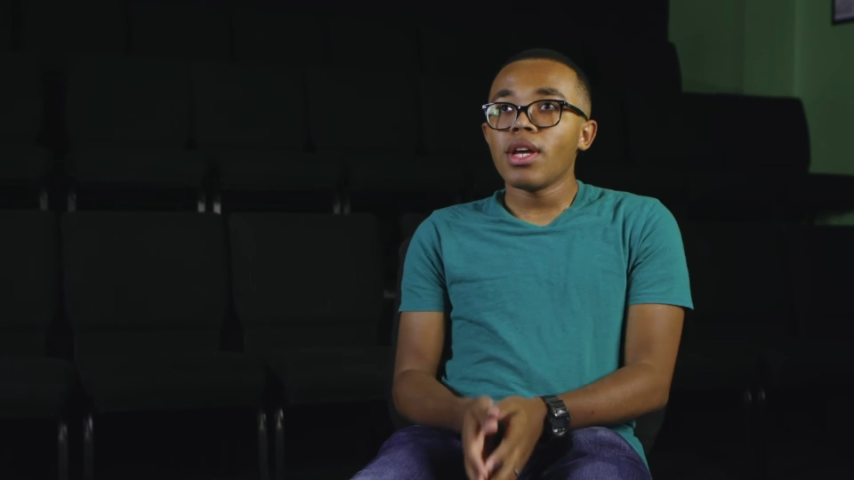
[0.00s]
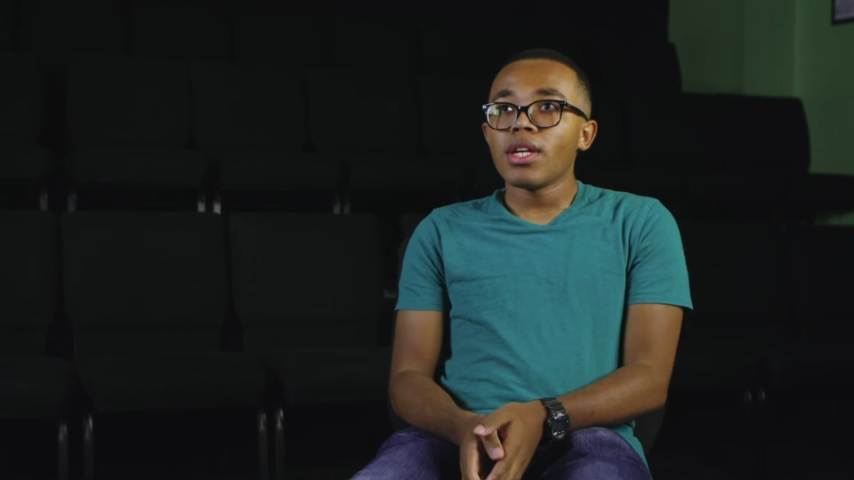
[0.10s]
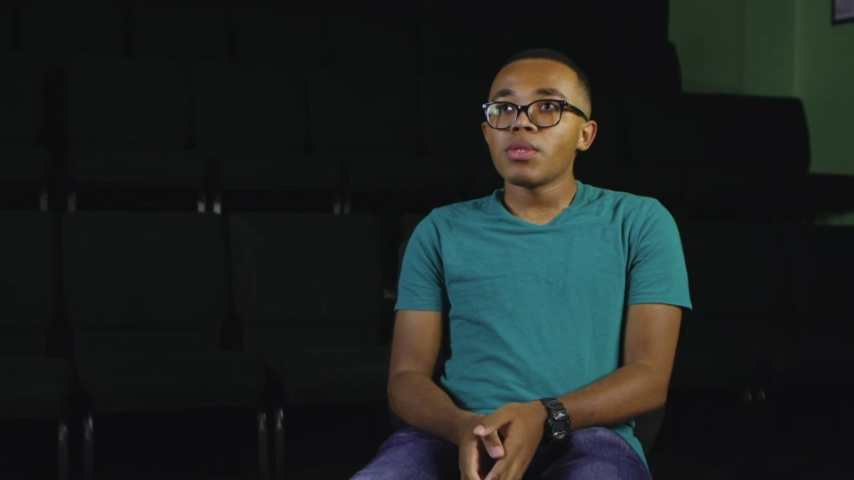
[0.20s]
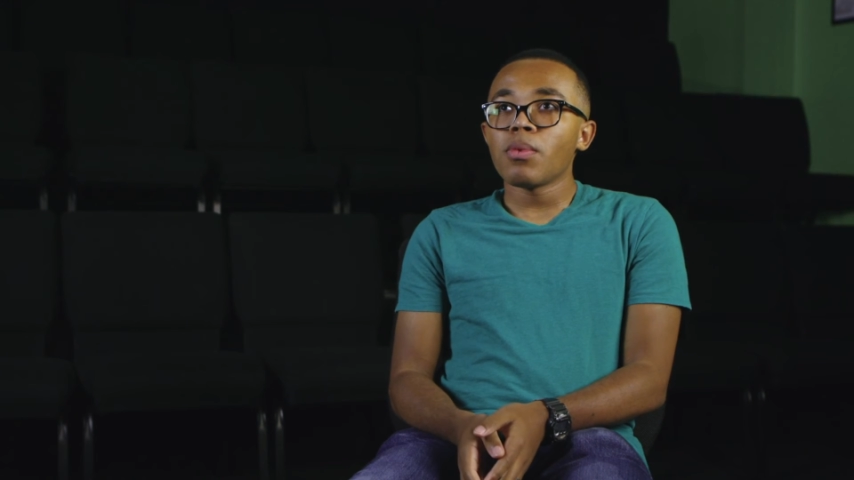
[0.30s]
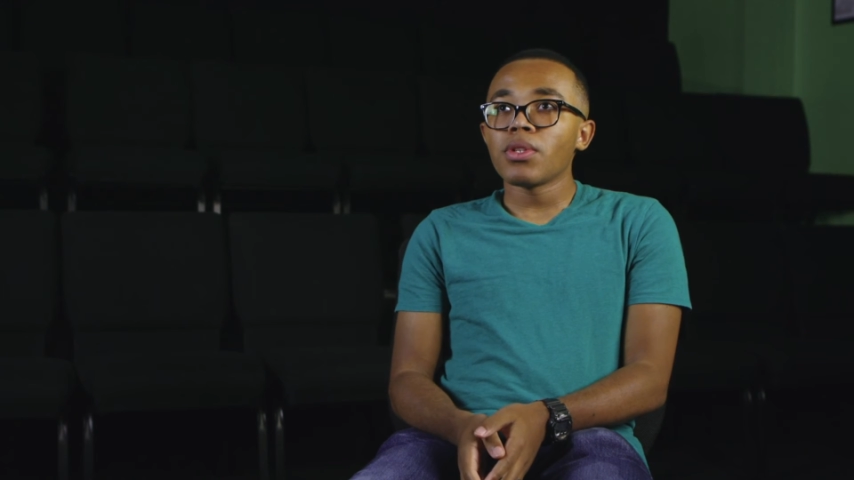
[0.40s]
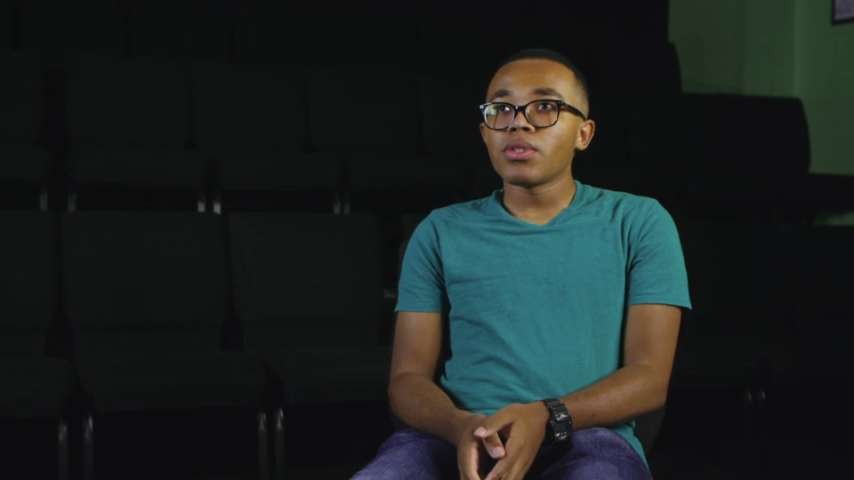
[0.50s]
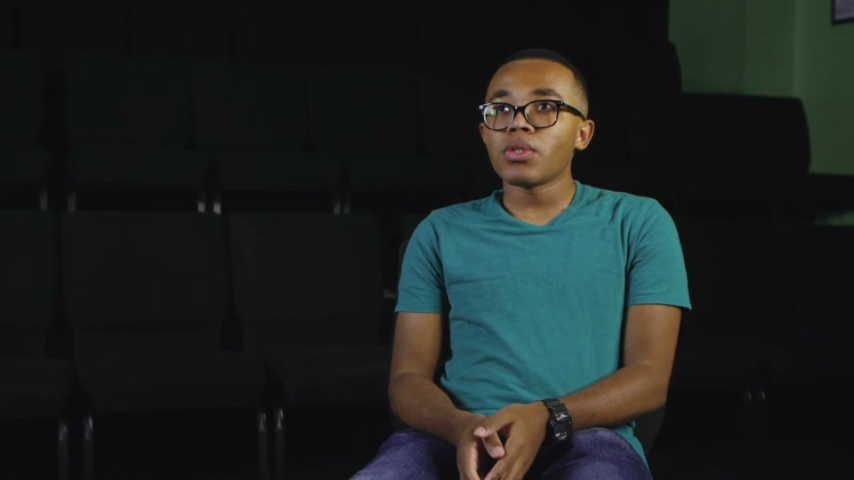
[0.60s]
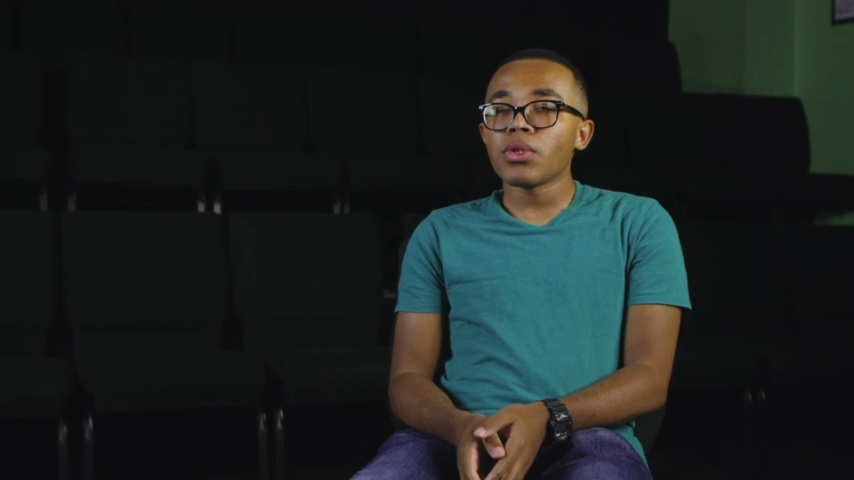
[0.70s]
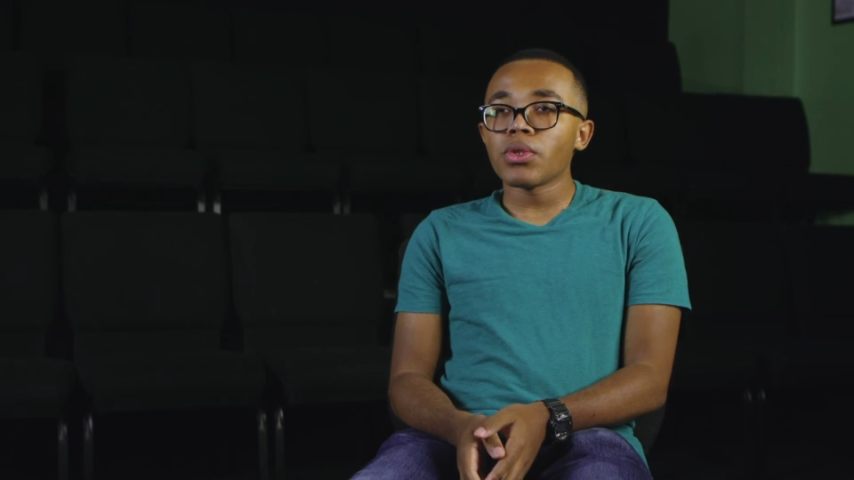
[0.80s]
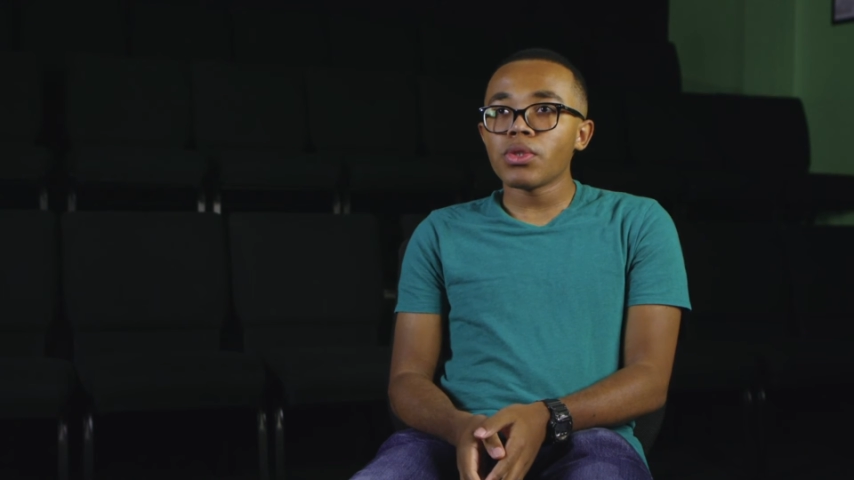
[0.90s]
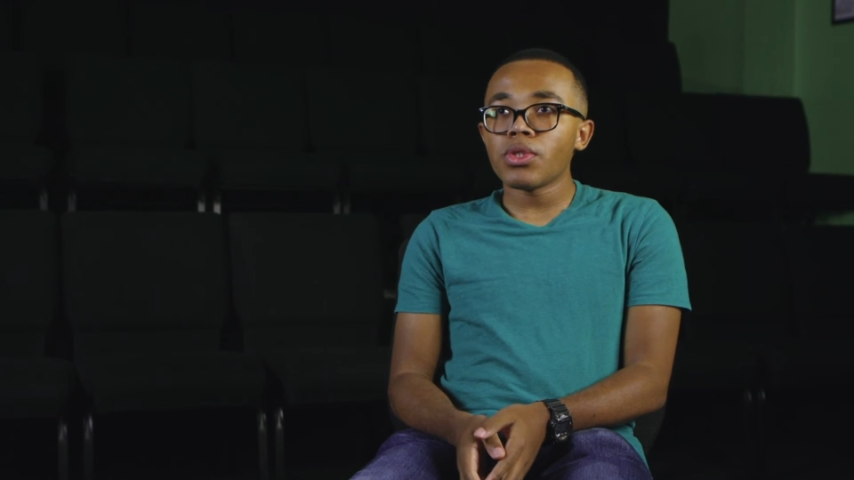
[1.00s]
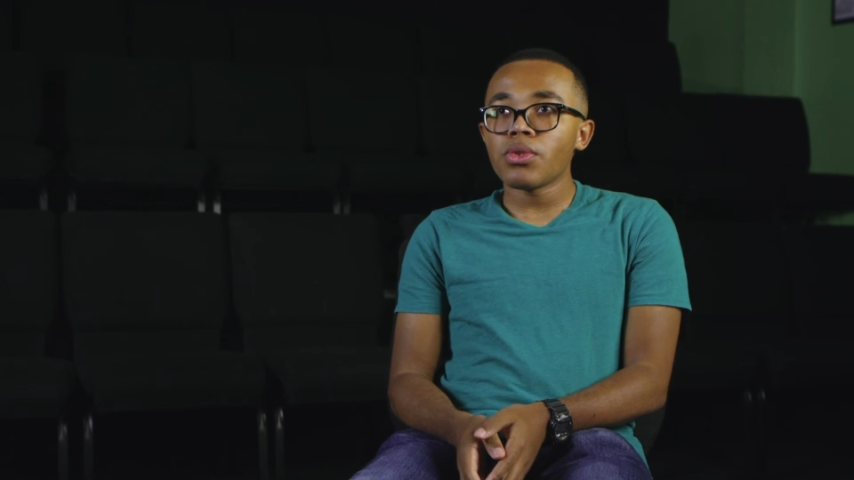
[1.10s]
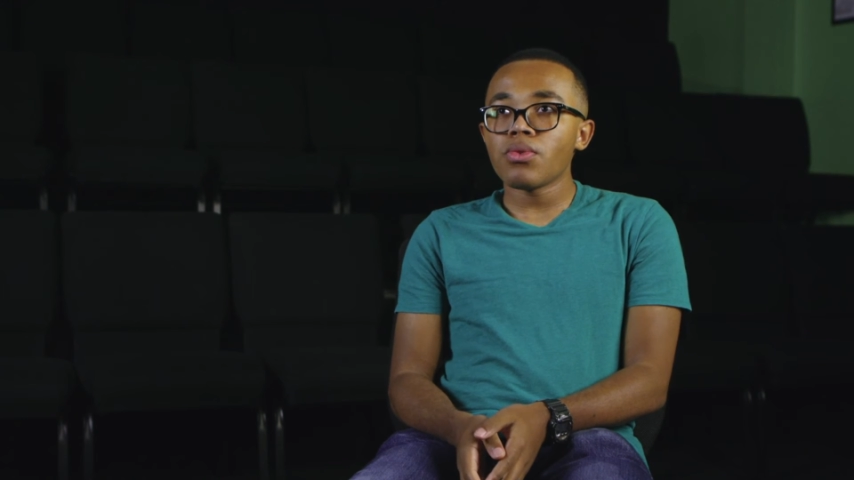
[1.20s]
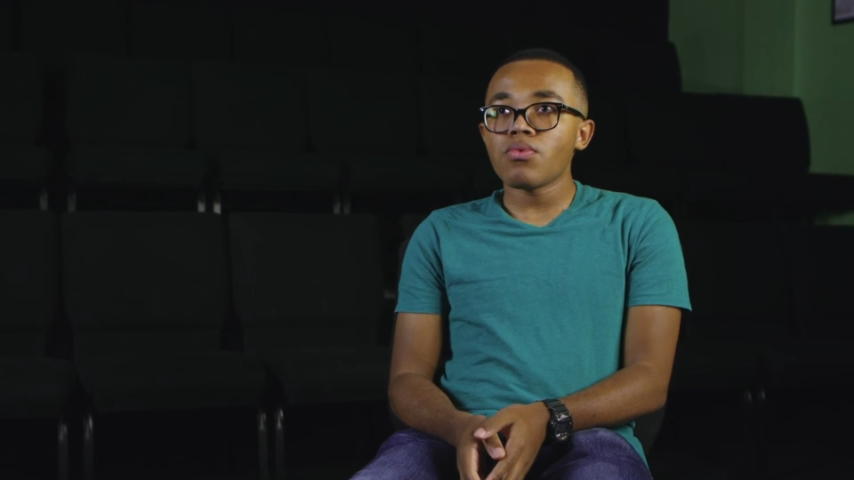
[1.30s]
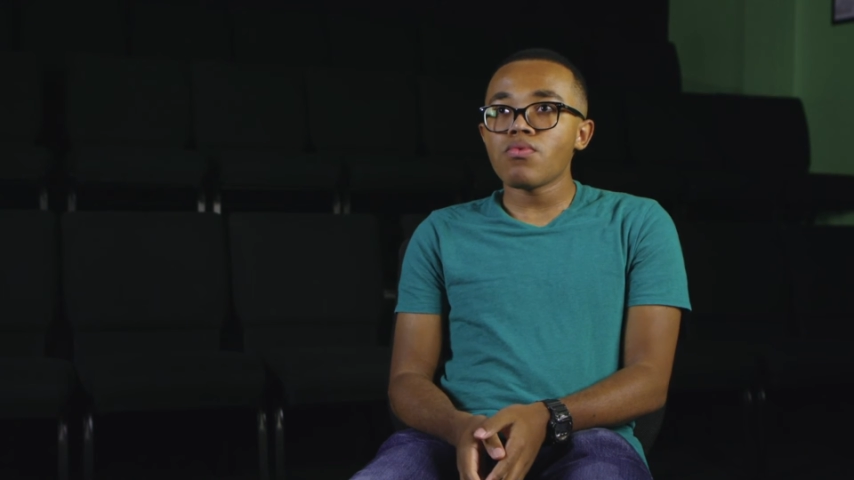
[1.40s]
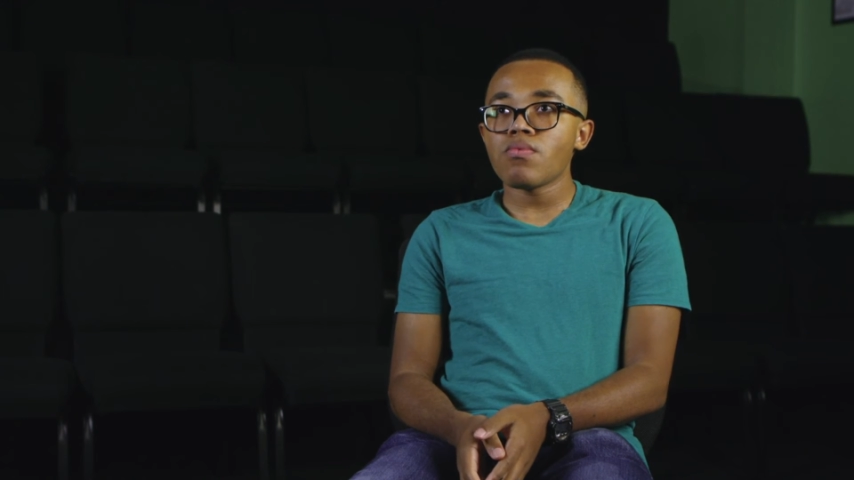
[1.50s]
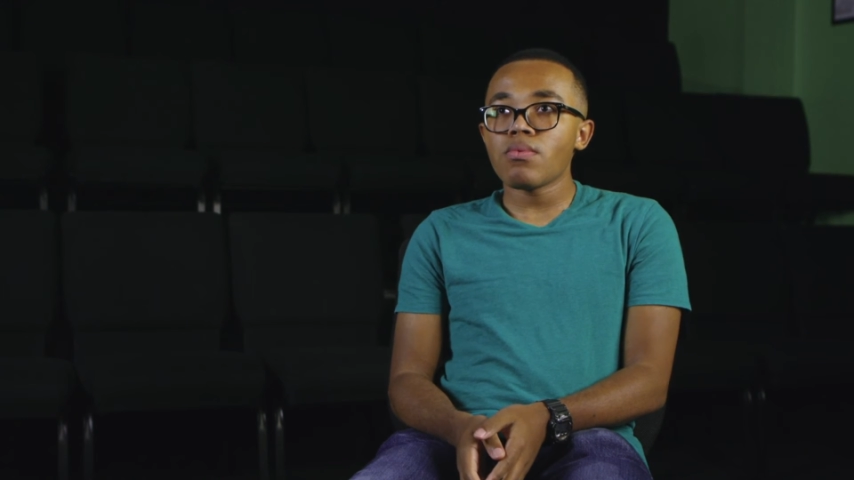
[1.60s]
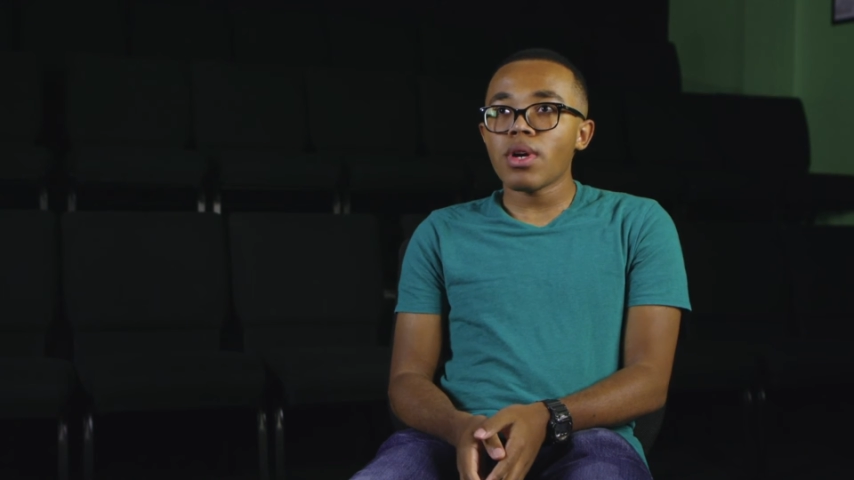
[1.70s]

as well as learn to